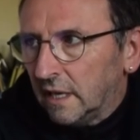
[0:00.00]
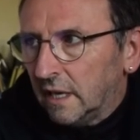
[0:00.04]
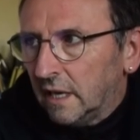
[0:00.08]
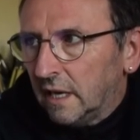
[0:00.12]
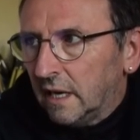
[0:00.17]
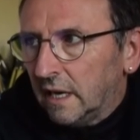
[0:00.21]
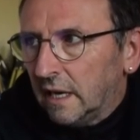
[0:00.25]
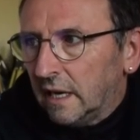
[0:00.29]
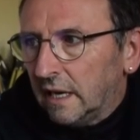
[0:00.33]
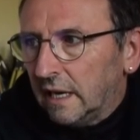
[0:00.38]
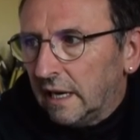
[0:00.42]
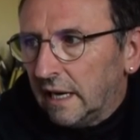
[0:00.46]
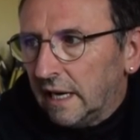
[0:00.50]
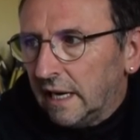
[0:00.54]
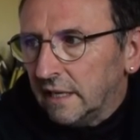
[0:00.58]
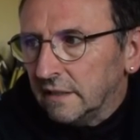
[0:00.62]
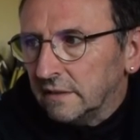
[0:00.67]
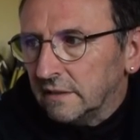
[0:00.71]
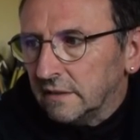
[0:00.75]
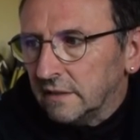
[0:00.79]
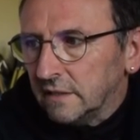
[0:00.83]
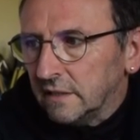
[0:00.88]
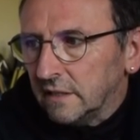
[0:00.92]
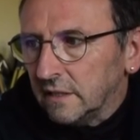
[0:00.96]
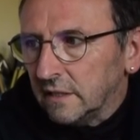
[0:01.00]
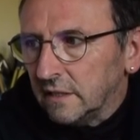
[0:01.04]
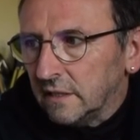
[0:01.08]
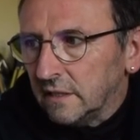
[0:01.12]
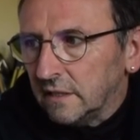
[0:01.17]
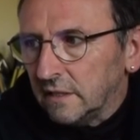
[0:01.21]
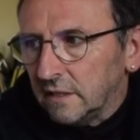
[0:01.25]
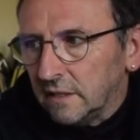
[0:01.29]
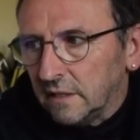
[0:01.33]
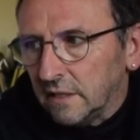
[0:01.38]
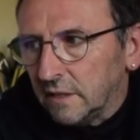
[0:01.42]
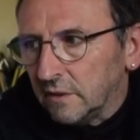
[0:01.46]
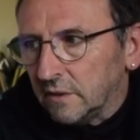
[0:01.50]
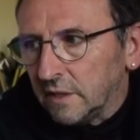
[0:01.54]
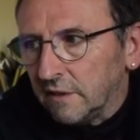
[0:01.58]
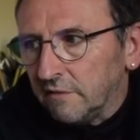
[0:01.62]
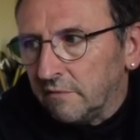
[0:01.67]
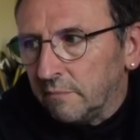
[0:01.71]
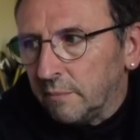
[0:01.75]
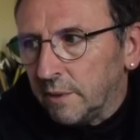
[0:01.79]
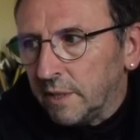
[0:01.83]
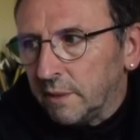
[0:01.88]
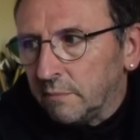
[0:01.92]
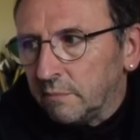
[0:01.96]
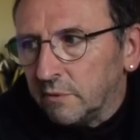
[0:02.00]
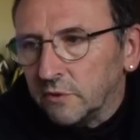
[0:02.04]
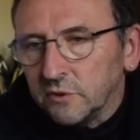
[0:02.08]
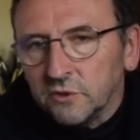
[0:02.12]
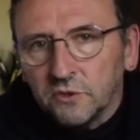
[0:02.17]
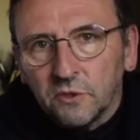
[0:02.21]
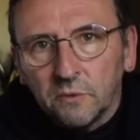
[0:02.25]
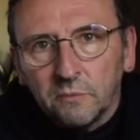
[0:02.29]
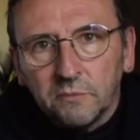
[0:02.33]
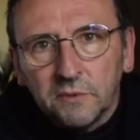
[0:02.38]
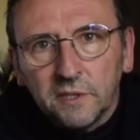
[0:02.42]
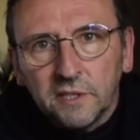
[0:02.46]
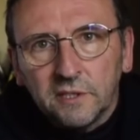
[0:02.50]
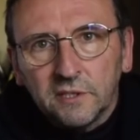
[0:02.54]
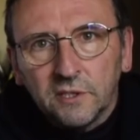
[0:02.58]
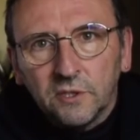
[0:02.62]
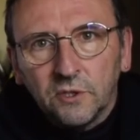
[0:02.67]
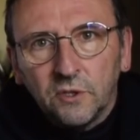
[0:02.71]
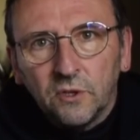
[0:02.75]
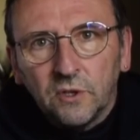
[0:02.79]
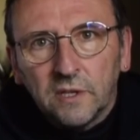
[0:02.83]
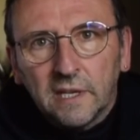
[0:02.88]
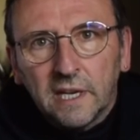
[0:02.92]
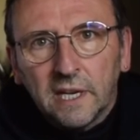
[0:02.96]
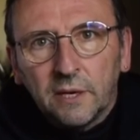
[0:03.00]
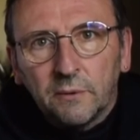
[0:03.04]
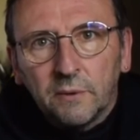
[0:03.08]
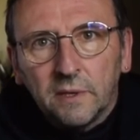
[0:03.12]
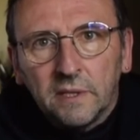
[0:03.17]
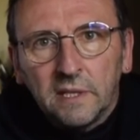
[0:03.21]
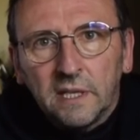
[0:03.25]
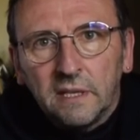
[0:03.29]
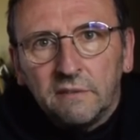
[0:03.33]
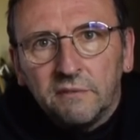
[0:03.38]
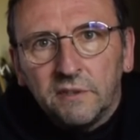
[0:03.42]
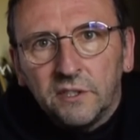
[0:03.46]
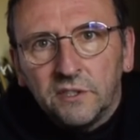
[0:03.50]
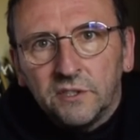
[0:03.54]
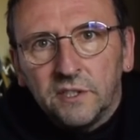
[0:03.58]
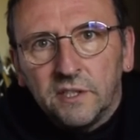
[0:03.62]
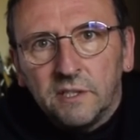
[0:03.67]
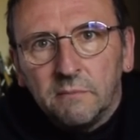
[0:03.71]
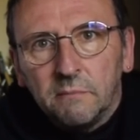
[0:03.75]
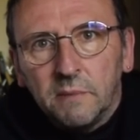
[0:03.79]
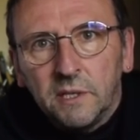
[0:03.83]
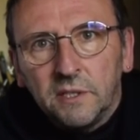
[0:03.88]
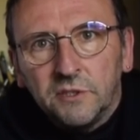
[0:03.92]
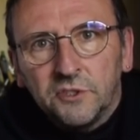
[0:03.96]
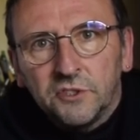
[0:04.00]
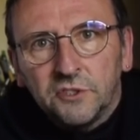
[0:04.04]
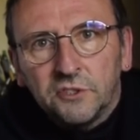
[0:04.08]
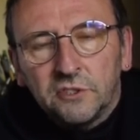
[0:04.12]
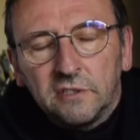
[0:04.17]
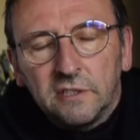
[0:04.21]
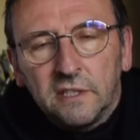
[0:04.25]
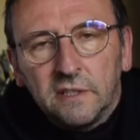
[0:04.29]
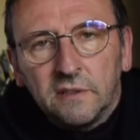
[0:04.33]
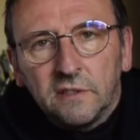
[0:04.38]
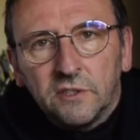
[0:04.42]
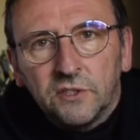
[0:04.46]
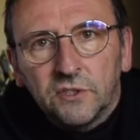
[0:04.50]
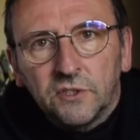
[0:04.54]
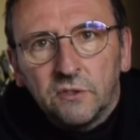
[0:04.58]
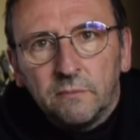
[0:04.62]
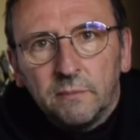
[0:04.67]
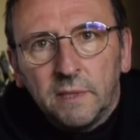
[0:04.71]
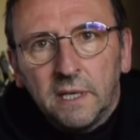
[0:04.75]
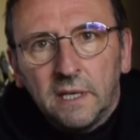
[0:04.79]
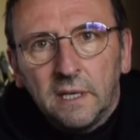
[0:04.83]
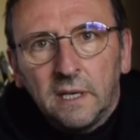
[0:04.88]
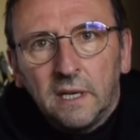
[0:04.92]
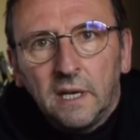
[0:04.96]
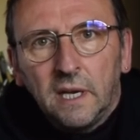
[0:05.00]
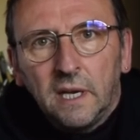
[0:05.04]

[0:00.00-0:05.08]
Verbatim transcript: and uh, you know give people something to look at when they visit the Minster in the summer.